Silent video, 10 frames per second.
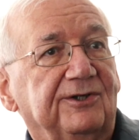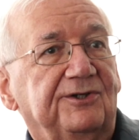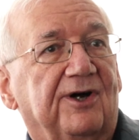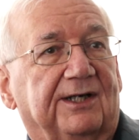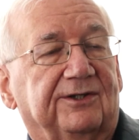
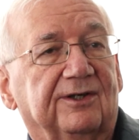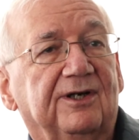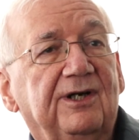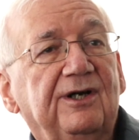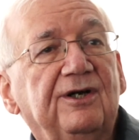good doctor
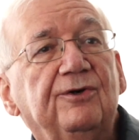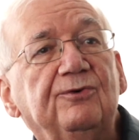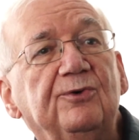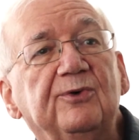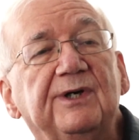
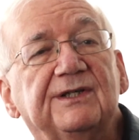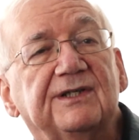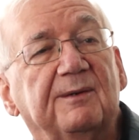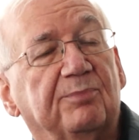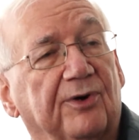who
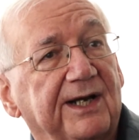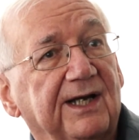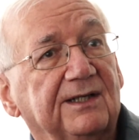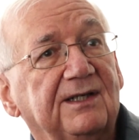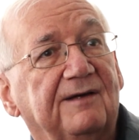is a
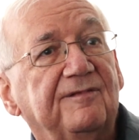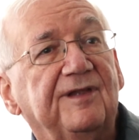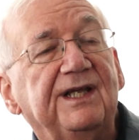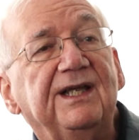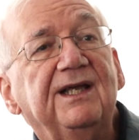product of
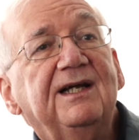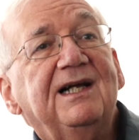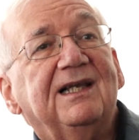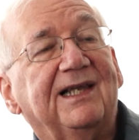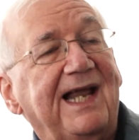the
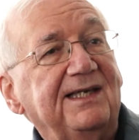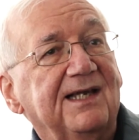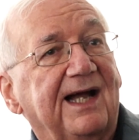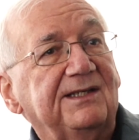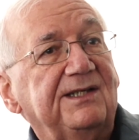late
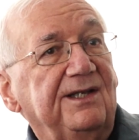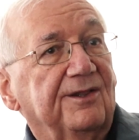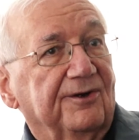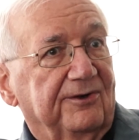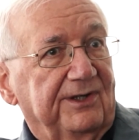
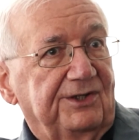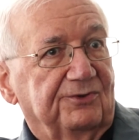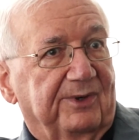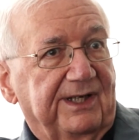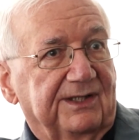19th, early
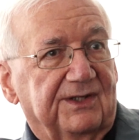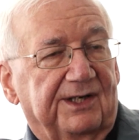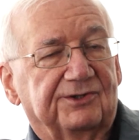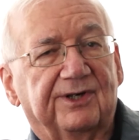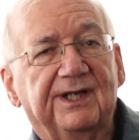20th
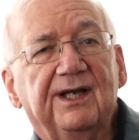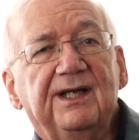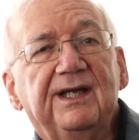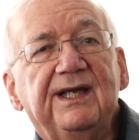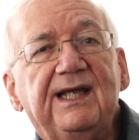century.
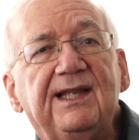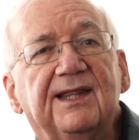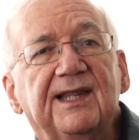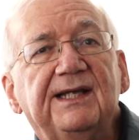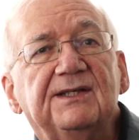He
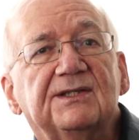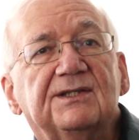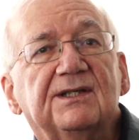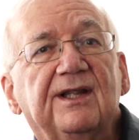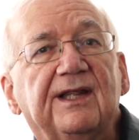
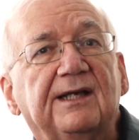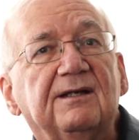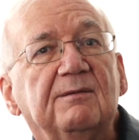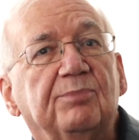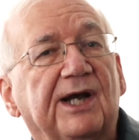thinks
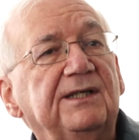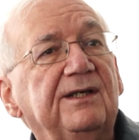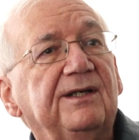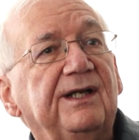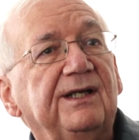that
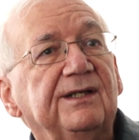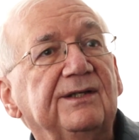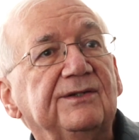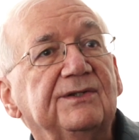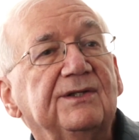Britain
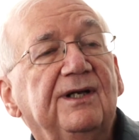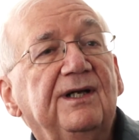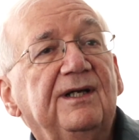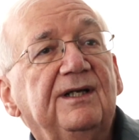is